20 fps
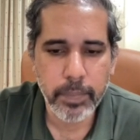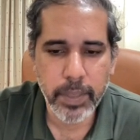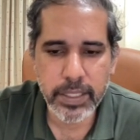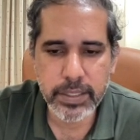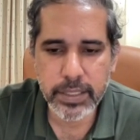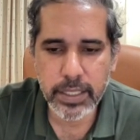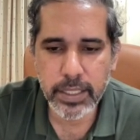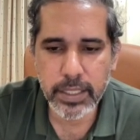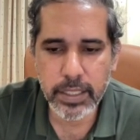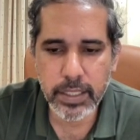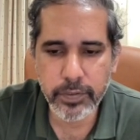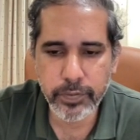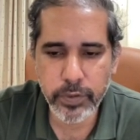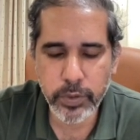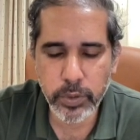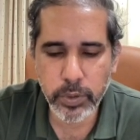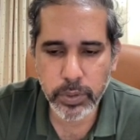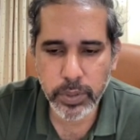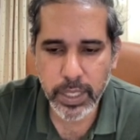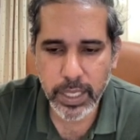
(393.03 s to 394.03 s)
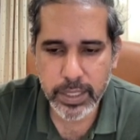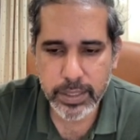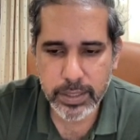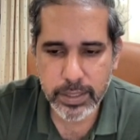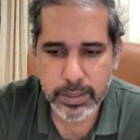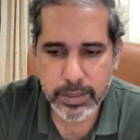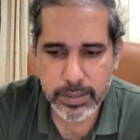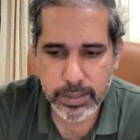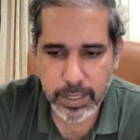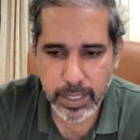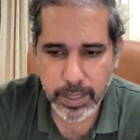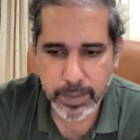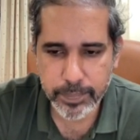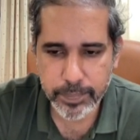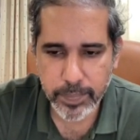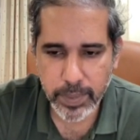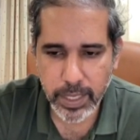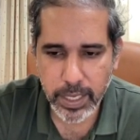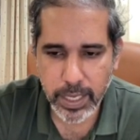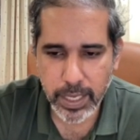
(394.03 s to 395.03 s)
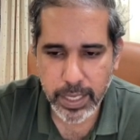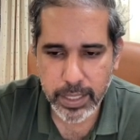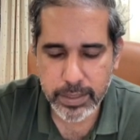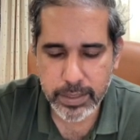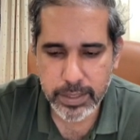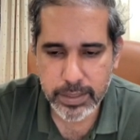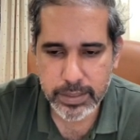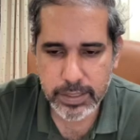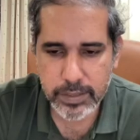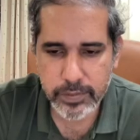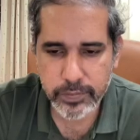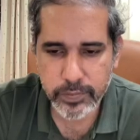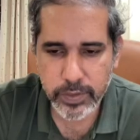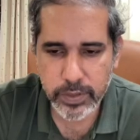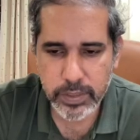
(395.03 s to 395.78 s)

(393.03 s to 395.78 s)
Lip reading: basically, if you look at this game, and this is